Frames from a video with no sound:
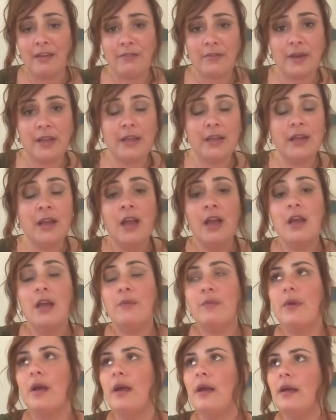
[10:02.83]
every...
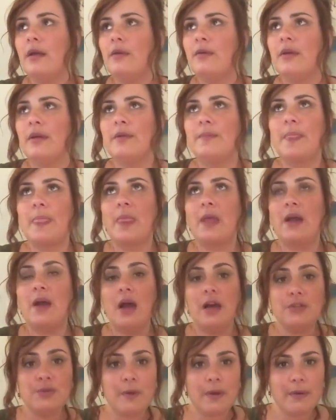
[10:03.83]

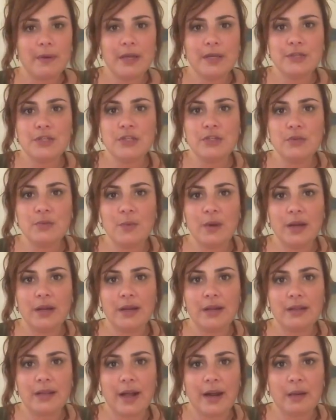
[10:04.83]
contrary to what
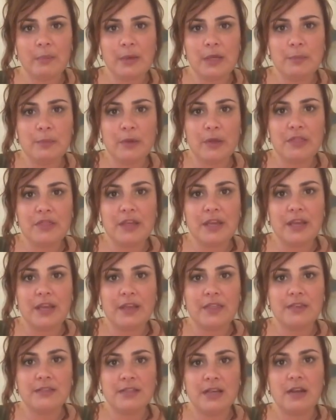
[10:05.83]
a lot of people
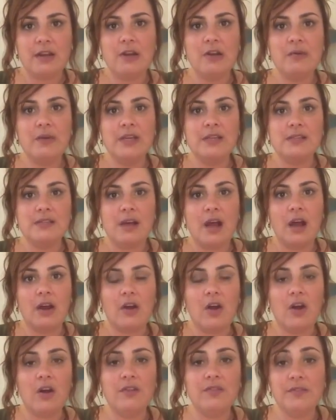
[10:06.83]
think, the tarot is
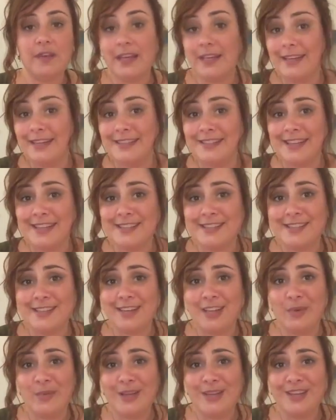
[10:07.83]
not all fate and
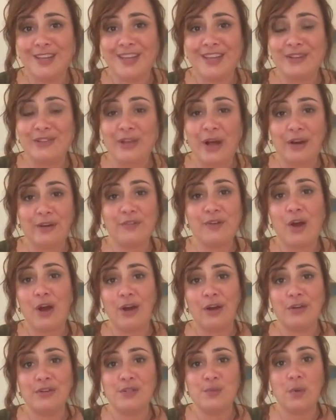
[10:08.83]
destiny. We can get a lot of
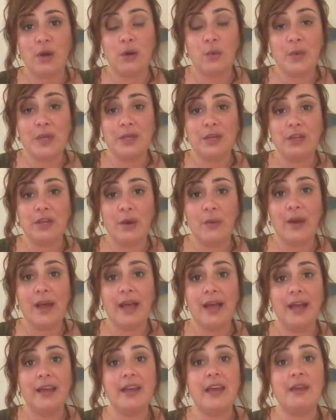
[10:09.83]
cards where we can go
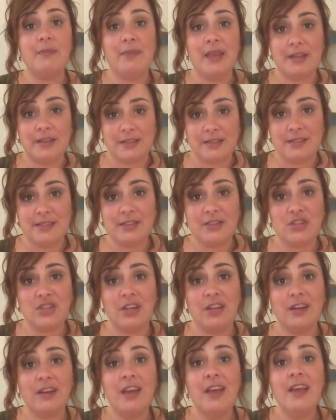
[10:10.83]
ahead and make a
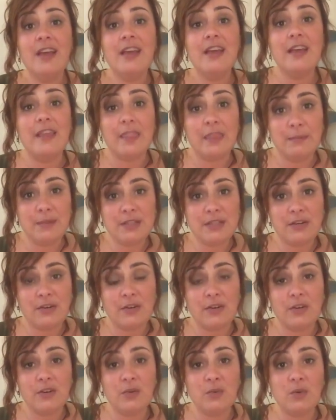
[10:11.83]
decision in the
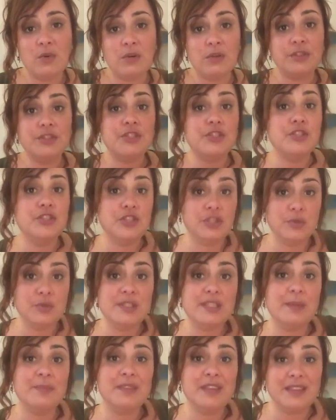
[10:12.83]
material world to do
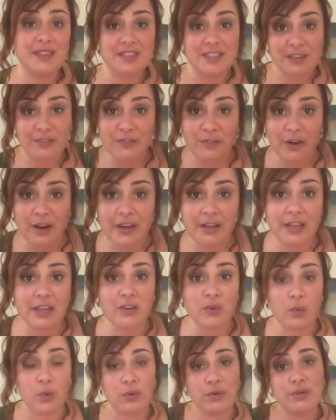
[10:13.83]
something different
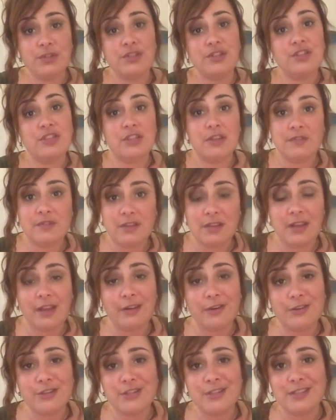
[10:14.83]
in order to shift the
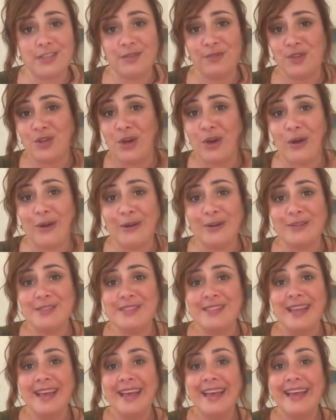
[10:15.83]
energies of the
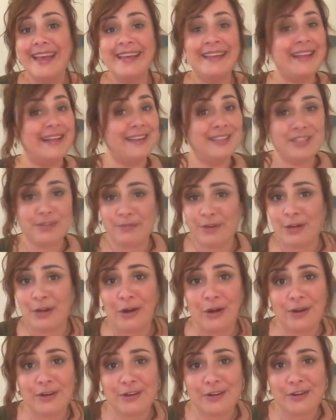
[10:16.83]
cards and get a different
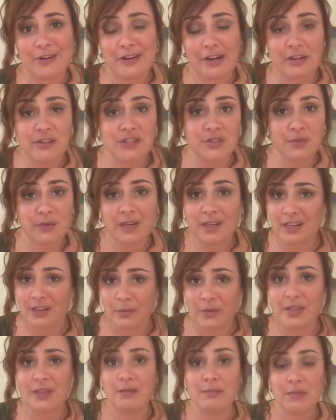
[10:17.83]
card at our next
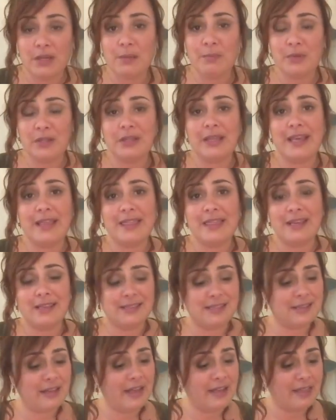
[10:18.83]
reading. We can manipulate
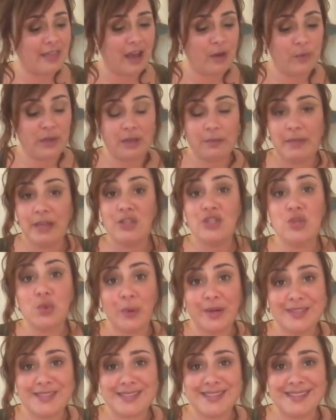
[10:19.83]
things like that. We can make
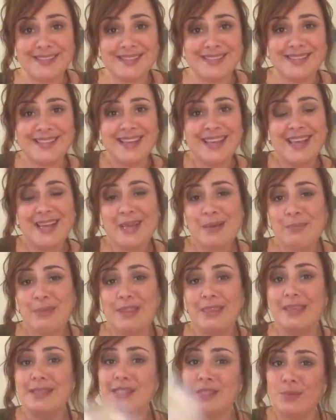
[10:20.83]
choices.
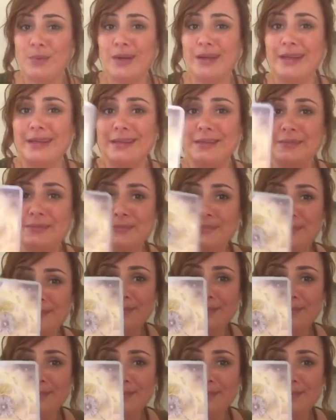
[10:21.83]
But this one